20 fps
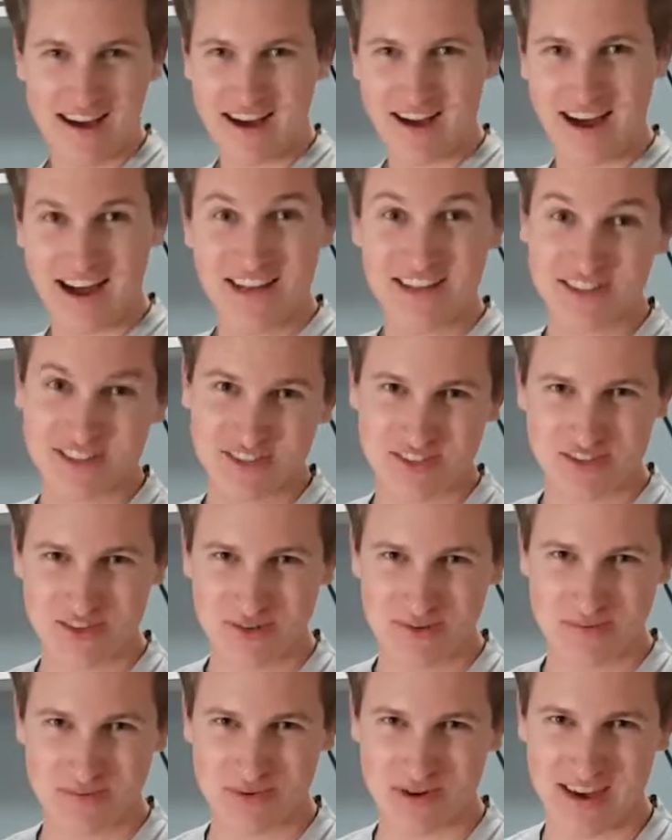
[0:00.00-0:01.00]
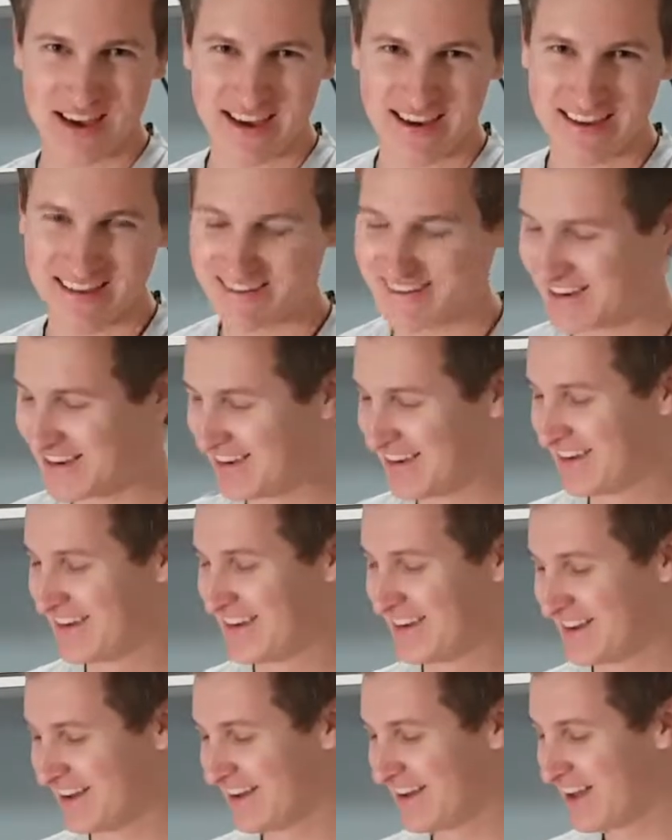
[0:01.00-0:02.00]
onion soup bread.
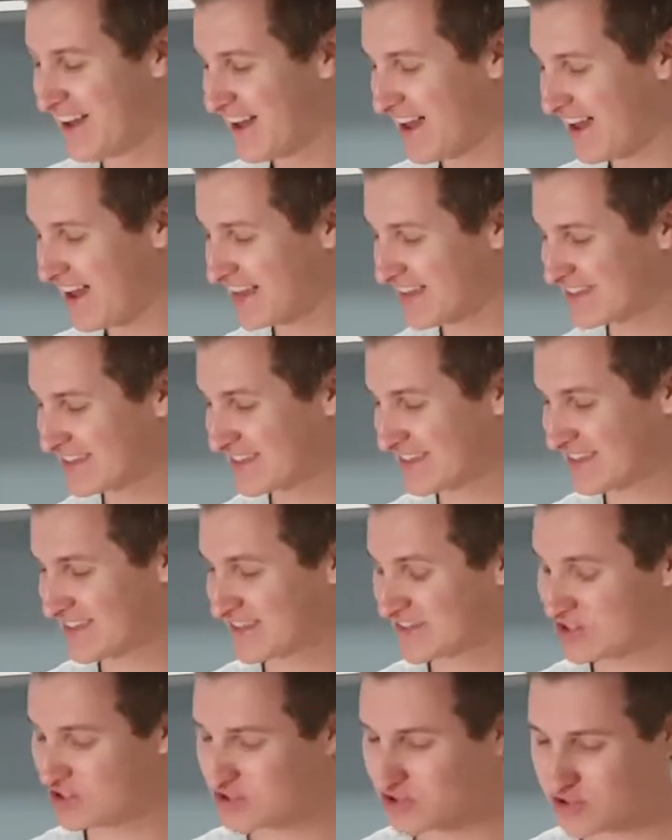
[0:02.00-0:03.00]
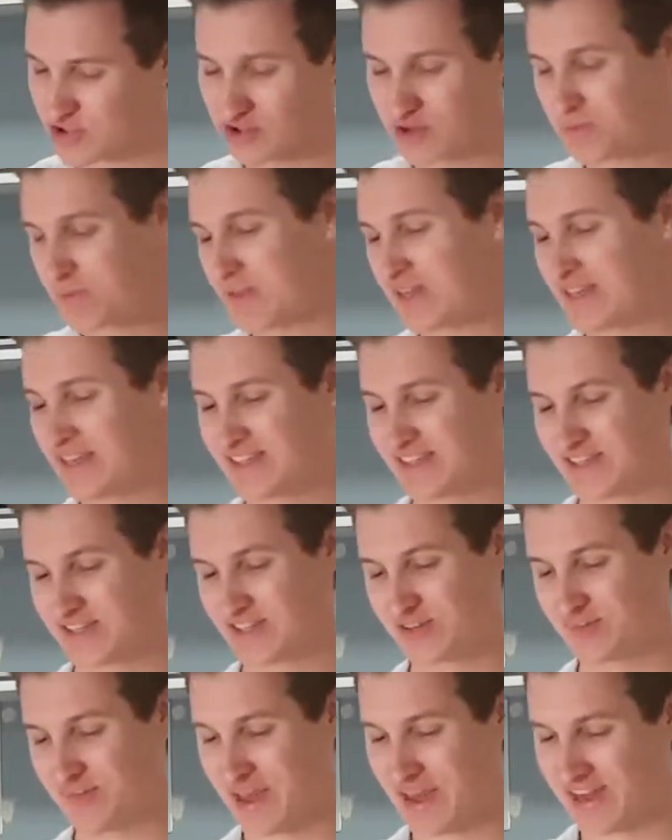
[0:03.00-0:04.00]
It's super easy
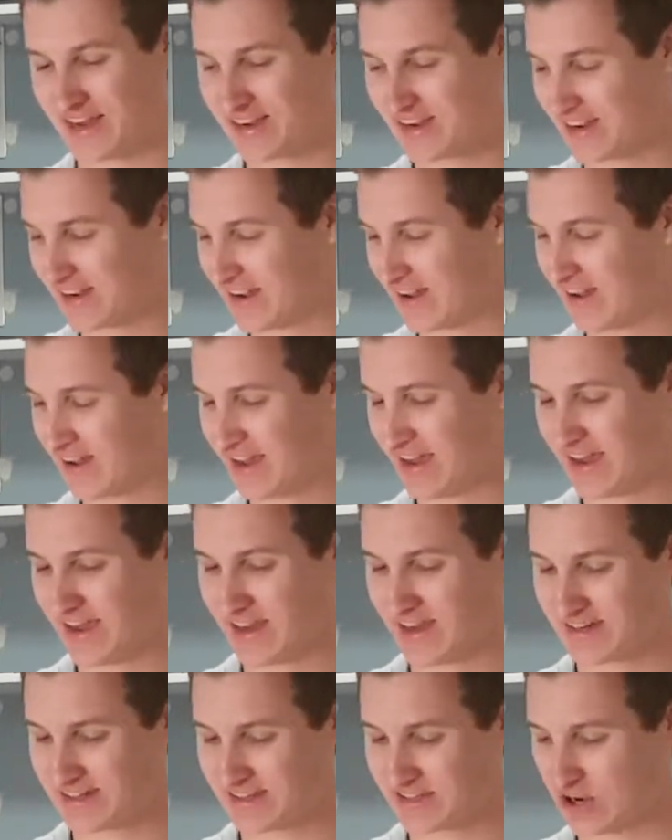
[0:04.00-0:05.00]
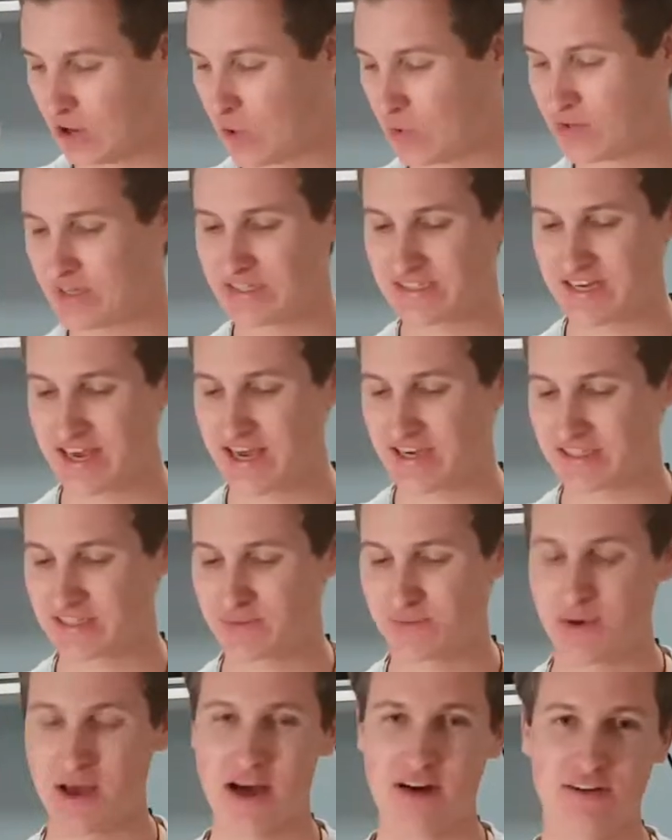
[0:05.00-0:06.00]
to make. It only takes
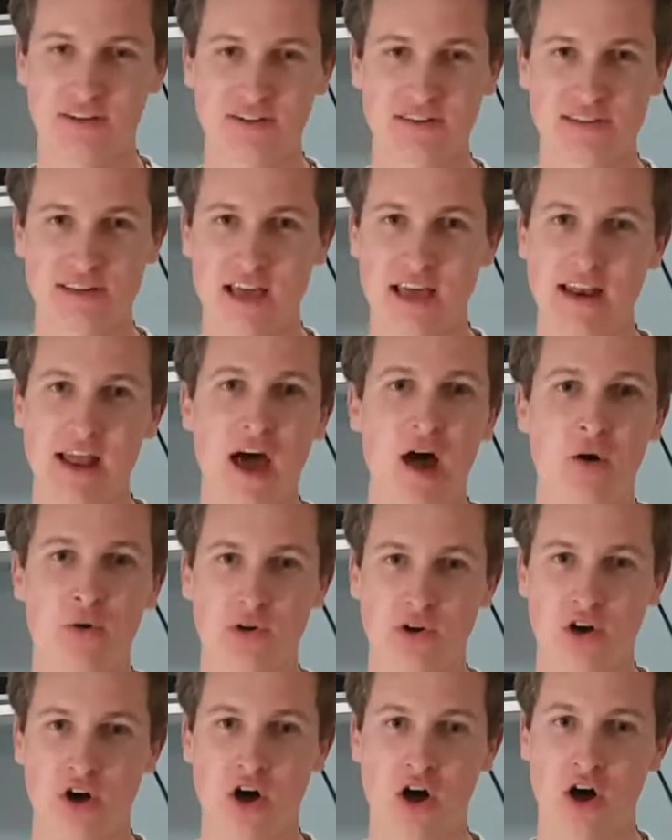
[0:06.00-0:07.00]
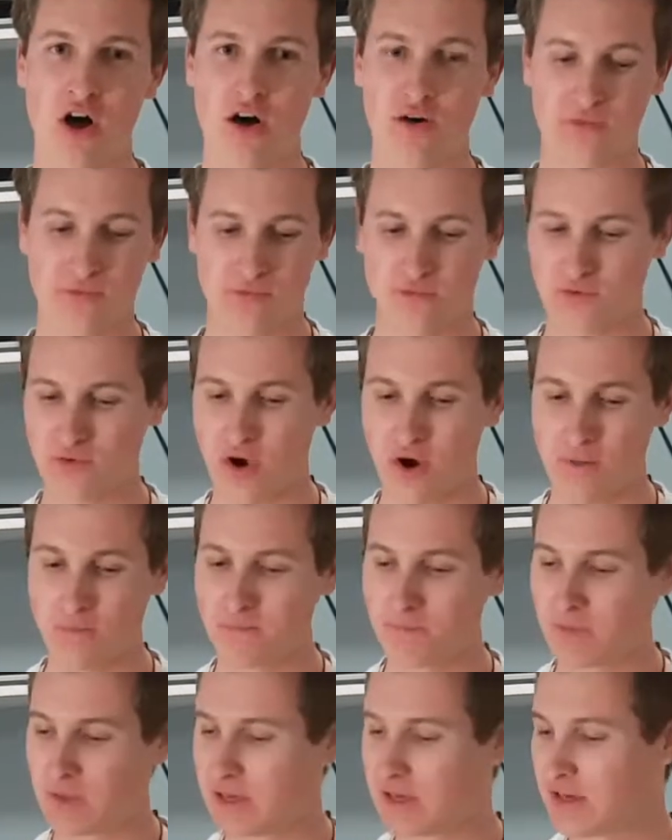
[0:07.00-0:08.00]
about an hour and a half
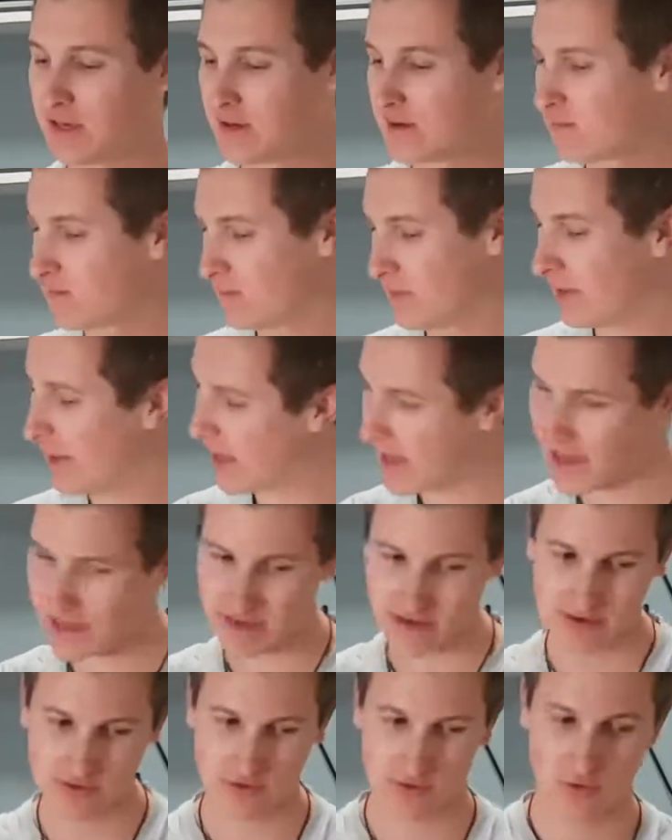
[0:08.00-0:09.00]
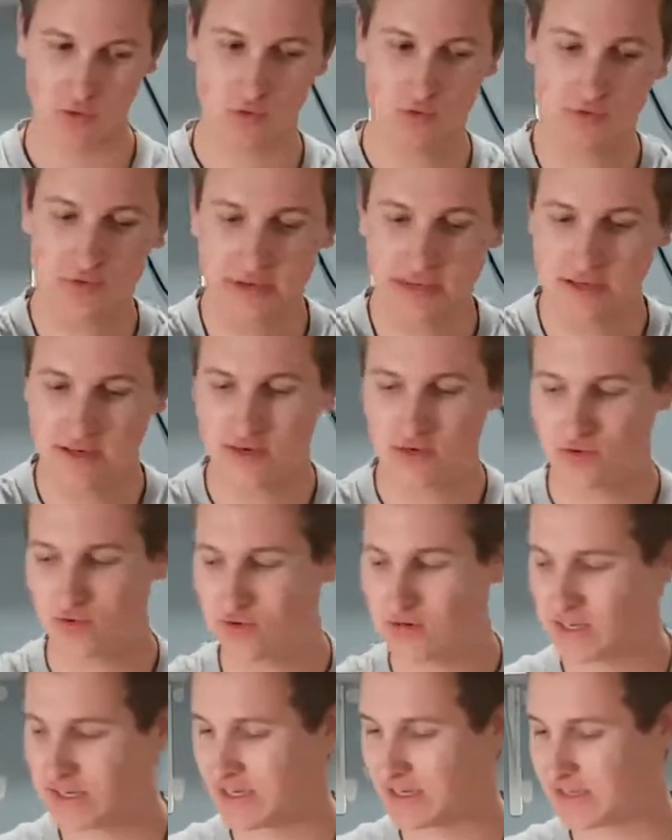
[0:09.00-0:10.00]
from laying all the
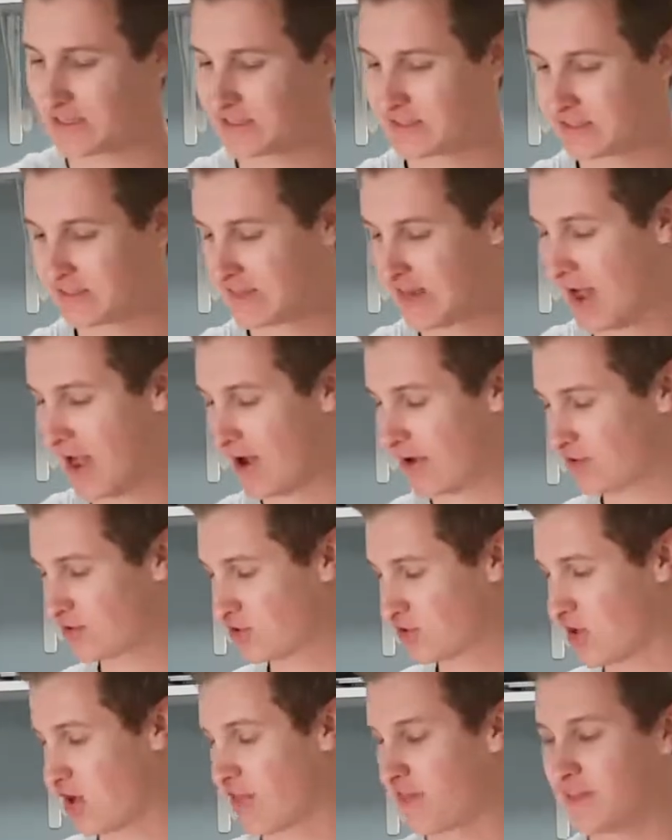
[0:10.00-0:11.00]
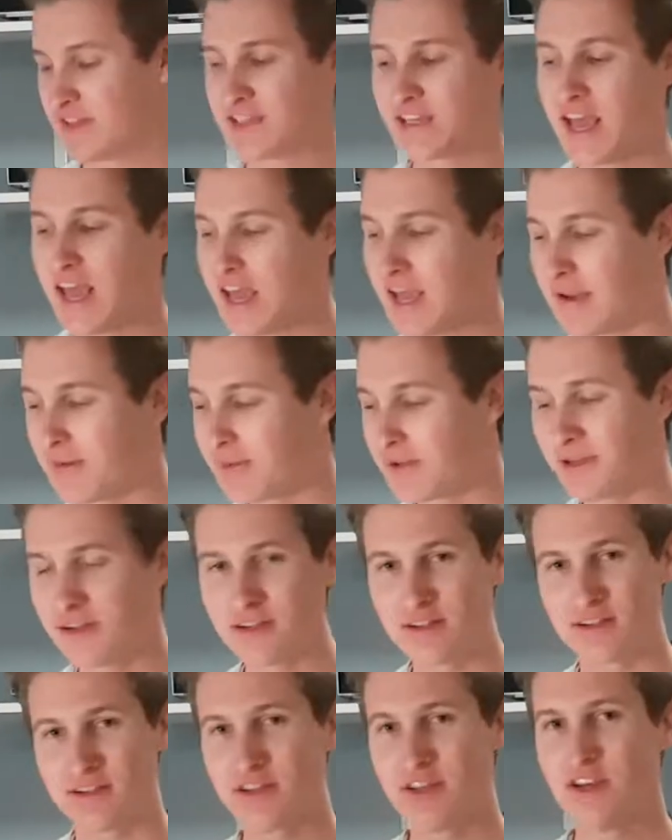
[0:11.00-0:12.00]
ingredients out on the
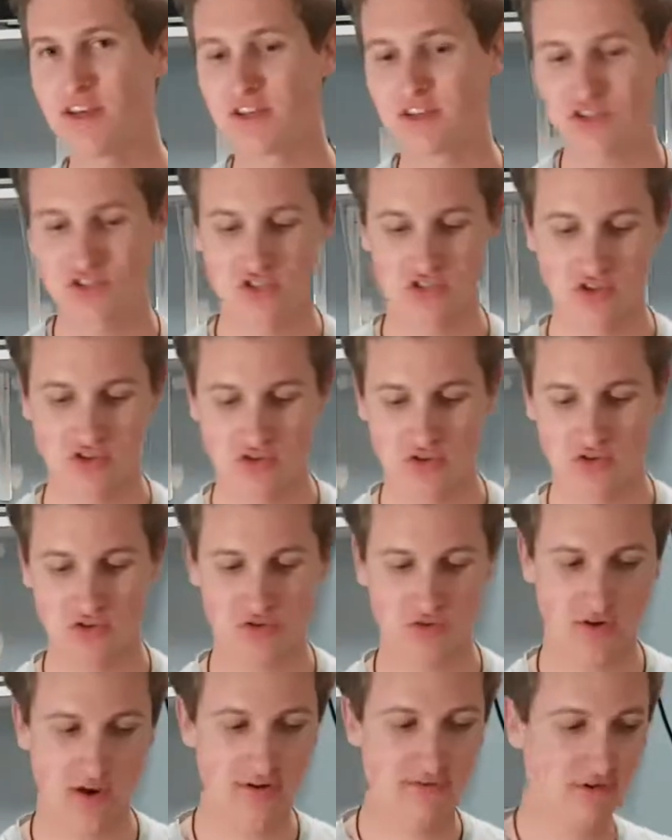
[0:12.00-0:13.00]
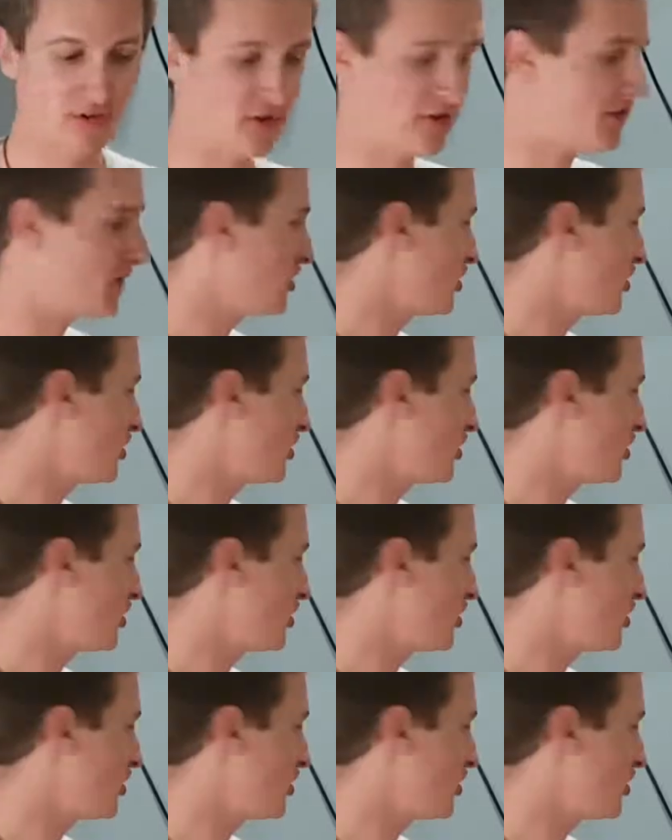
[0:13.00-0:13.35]
table to, I forgot the